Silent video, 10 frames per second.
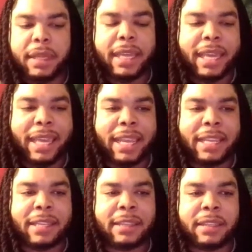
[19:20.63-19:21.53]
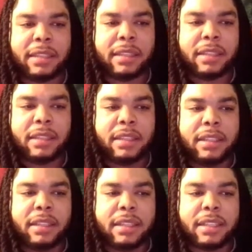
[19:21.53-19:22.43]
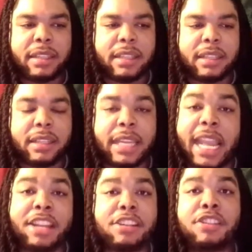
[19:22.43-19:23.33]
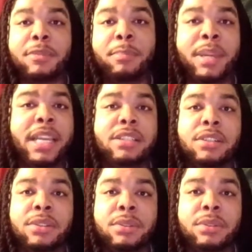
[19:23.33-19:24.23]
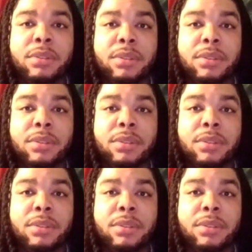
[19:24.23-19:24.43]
And cancer's a bitch, dude.